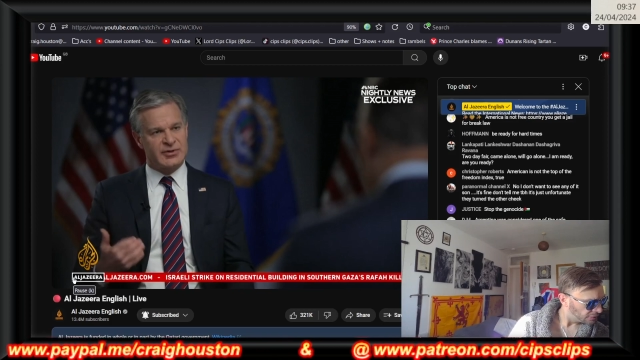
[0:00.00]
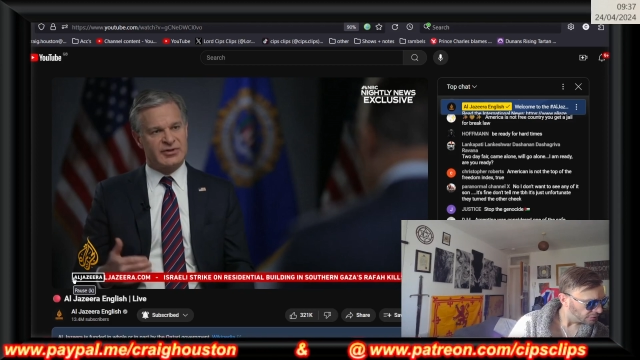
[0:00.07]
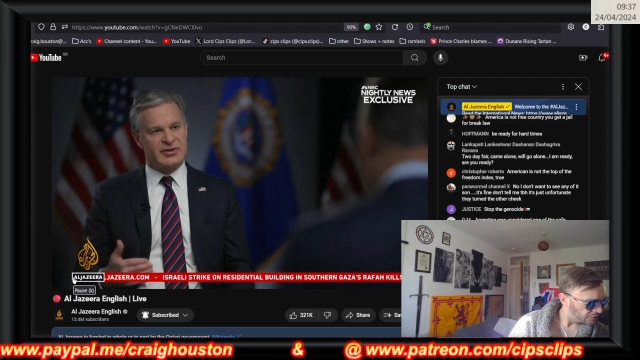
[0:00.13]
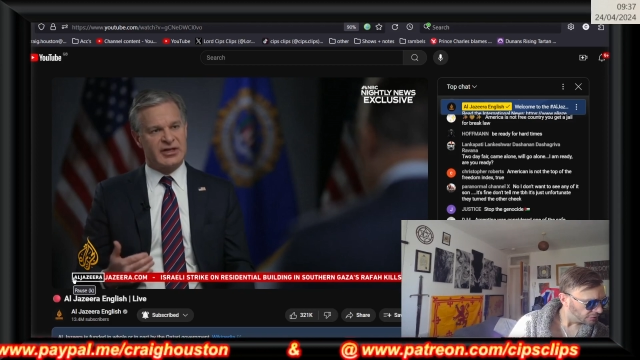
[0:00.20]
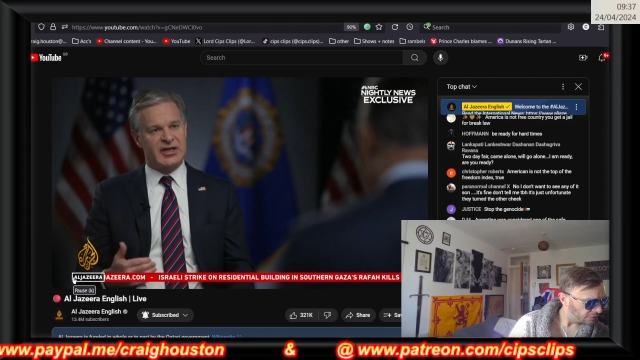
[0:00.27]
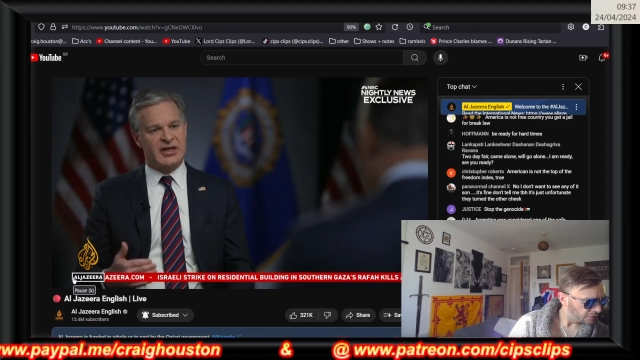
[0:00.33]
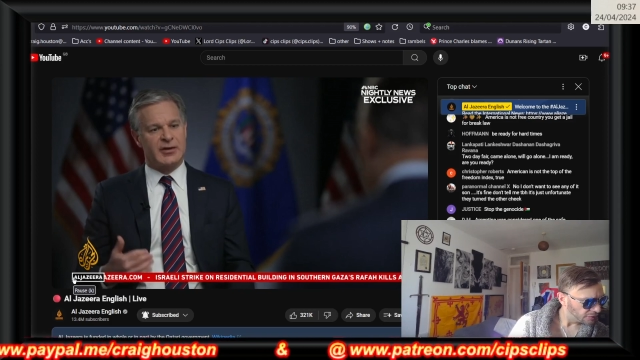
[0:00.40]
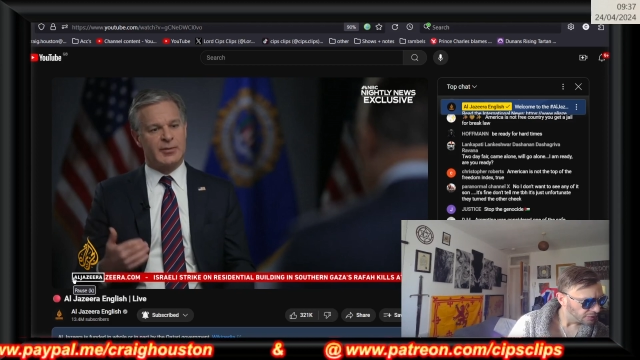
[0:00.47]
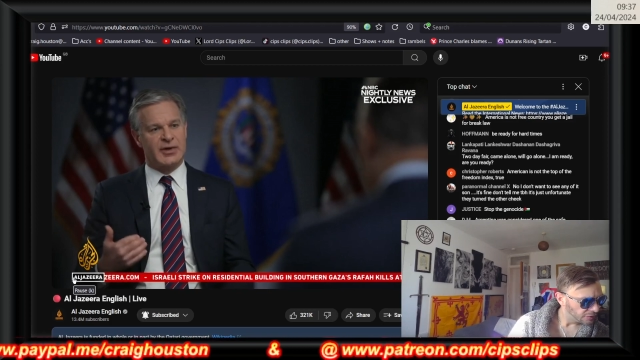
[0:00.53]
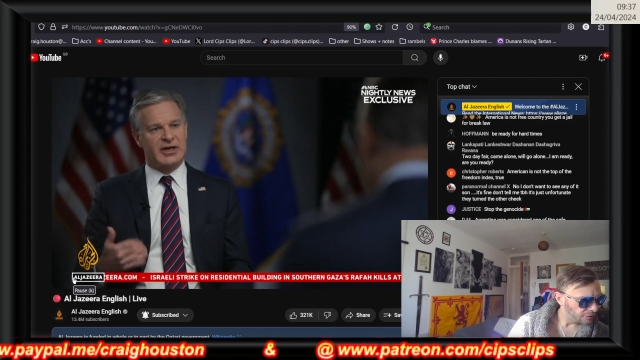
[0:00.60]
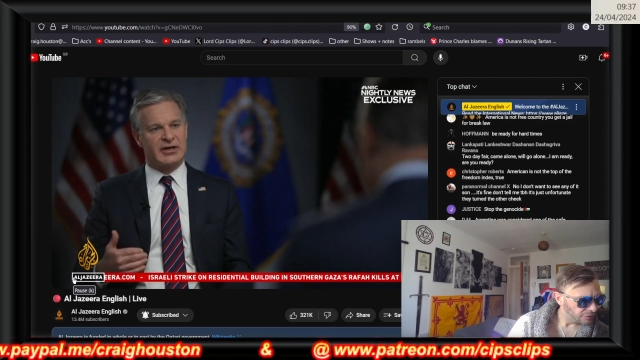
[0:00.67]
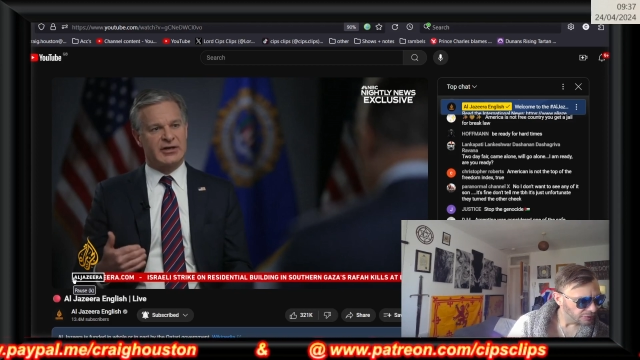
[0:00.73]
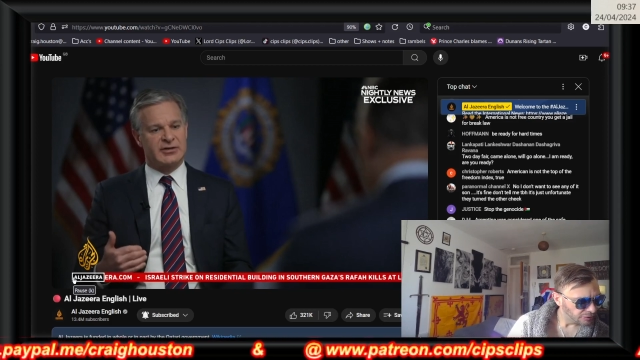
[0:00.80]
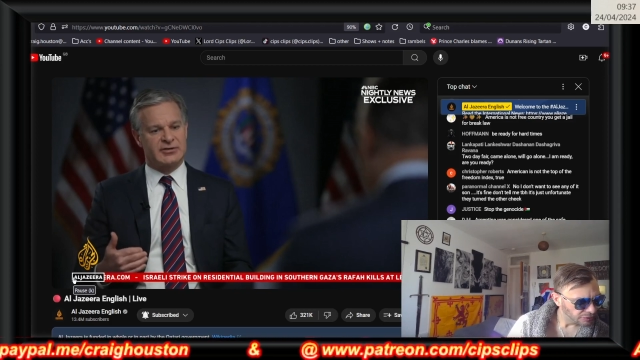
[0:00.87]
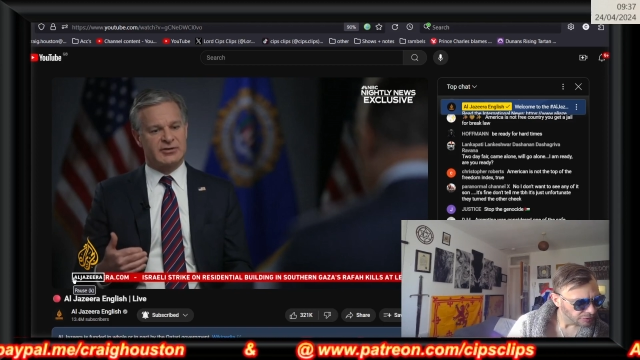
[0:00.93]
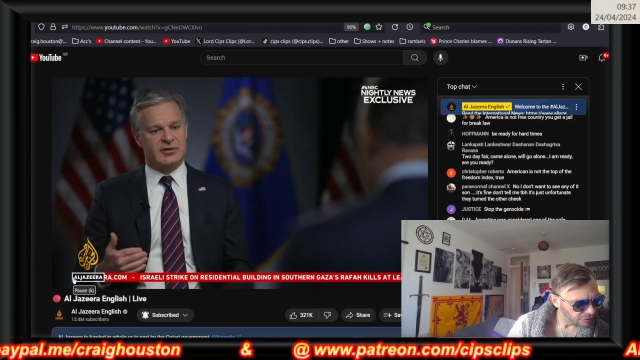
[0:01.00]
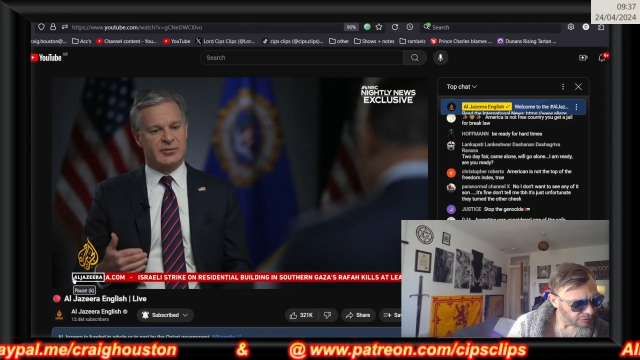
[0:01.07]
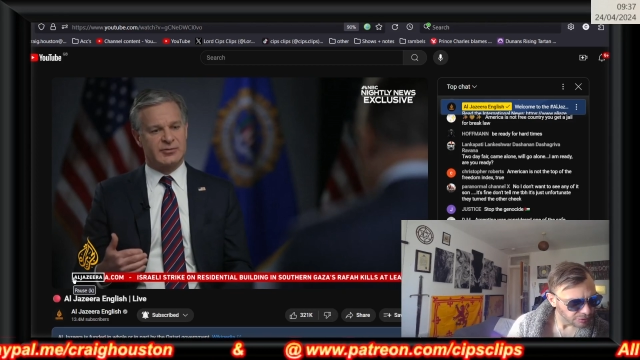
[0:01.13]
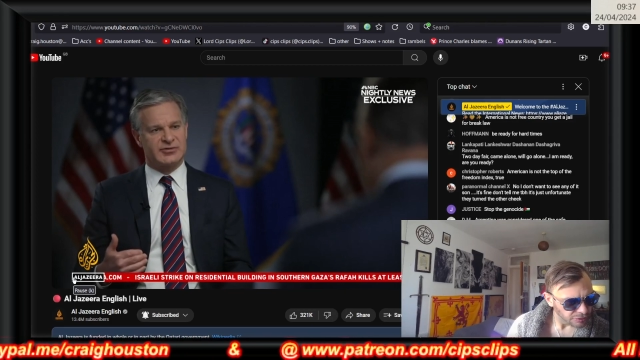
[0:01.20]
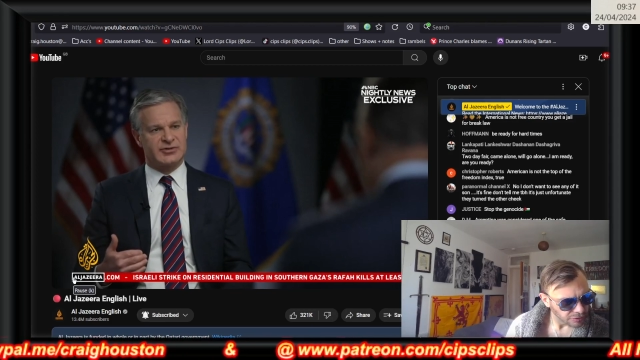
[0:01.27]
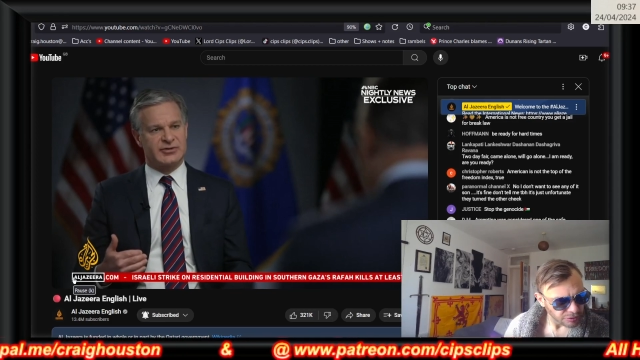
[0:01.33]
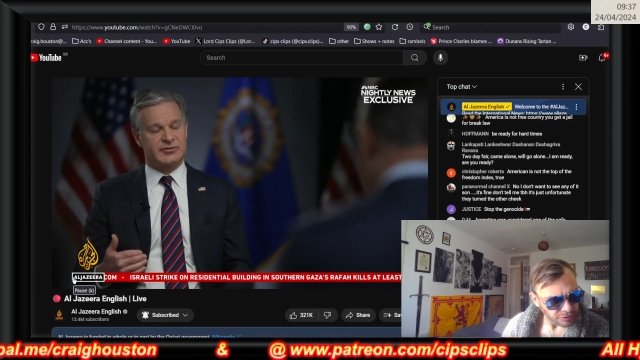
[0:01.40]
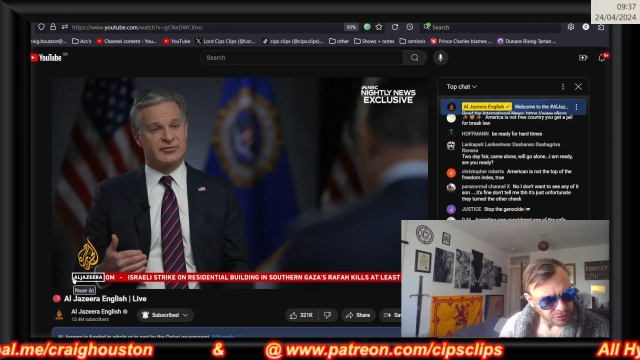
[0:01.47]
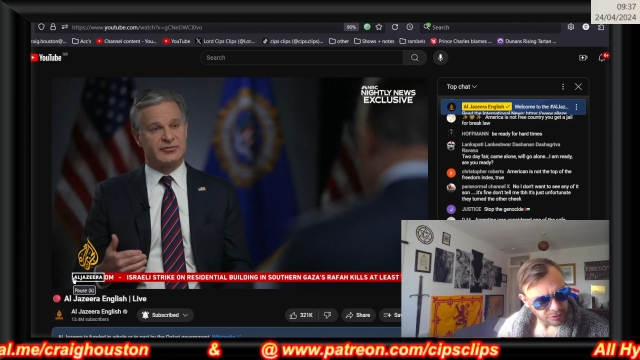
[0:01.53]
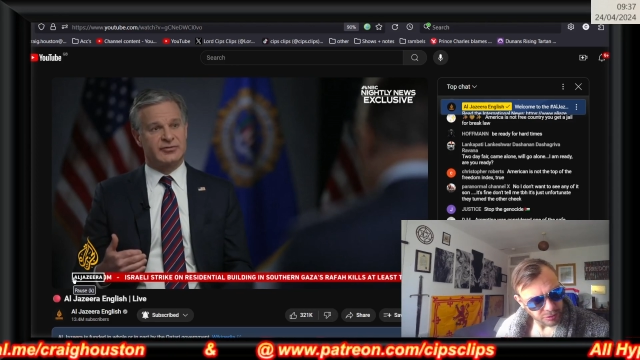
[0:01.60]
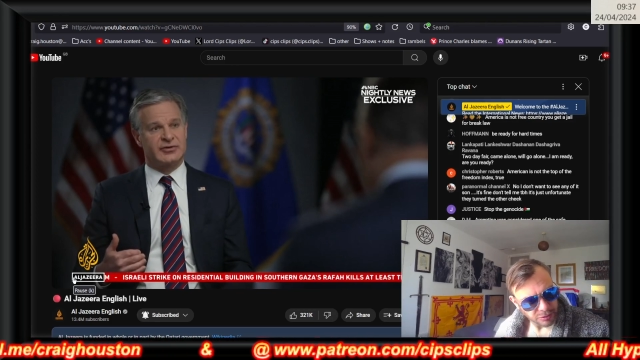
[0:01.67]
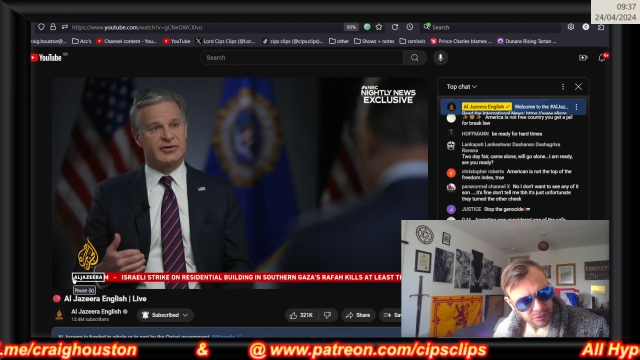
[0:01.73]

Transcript: thinking about it in terms of